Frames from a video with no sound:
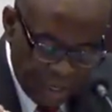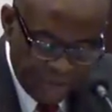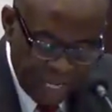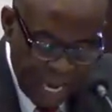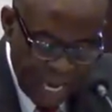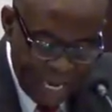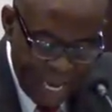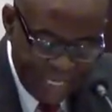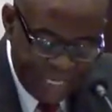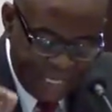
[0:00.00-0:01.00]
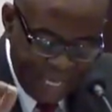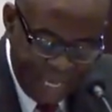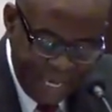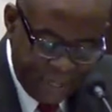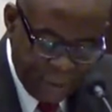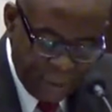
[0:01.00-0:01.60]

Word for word: of God and seeking to